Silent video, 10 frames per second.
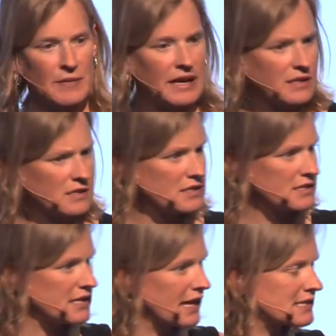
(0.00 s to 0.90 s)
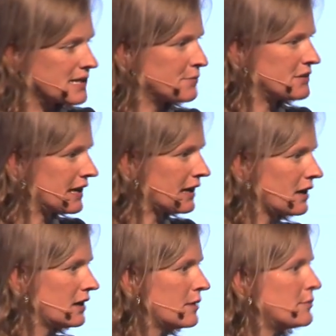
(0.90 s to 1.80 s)
means
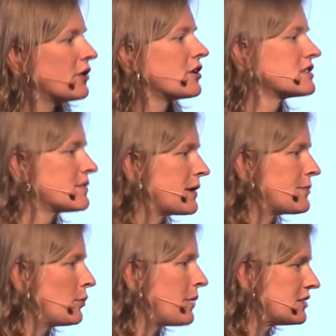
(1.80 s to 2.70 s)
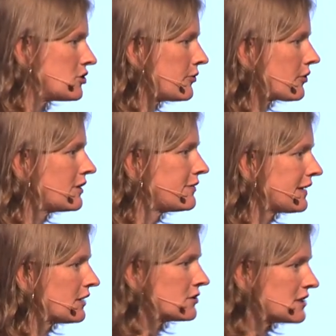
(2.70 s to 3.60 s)
accepting millions of people bent over in
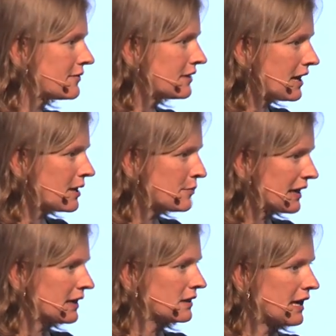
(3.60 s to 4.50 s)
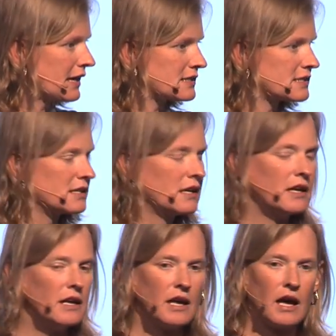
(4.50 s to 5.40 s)
fields every day picking lettuce.
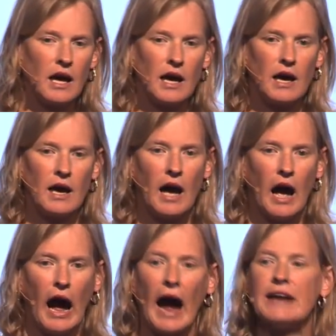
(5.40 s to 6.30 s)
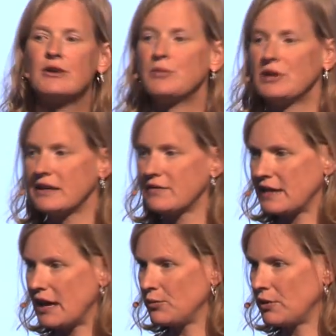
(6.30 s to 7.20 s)
Uh, I don't believe in
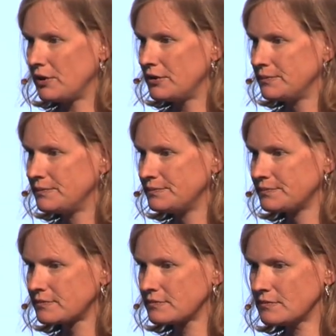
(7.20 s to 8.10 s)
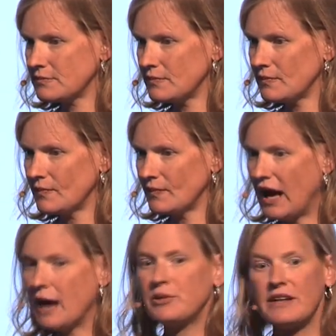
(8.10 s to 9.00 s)
that world.
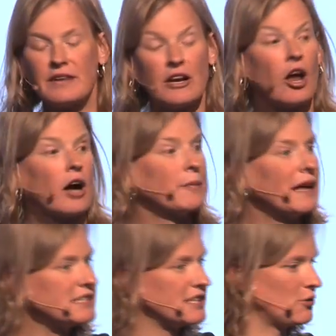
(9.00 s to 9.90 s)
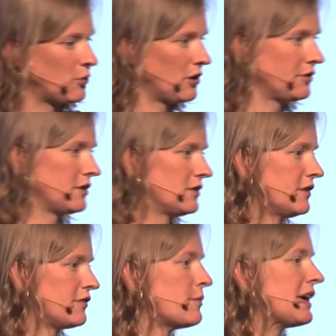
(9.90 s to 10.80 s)
I believe in an augmented world.
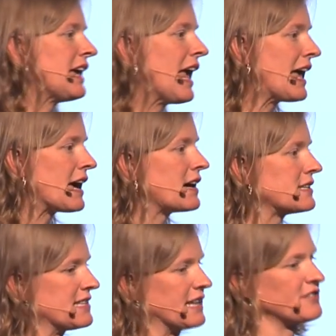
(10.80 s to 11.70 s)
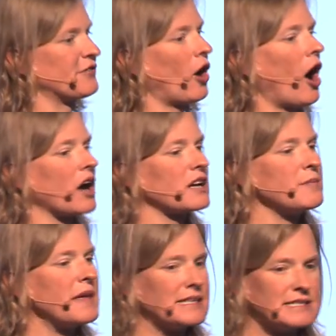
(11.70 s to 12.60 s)
For me, AI stands for
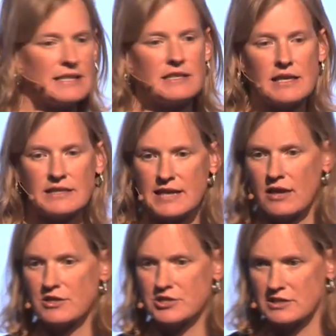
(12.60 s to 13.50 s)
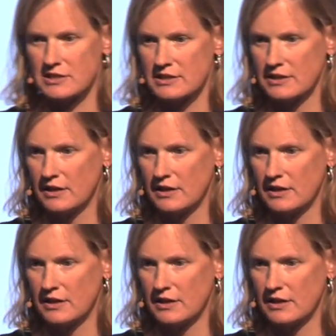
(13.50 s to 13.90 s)
augmented intelligence.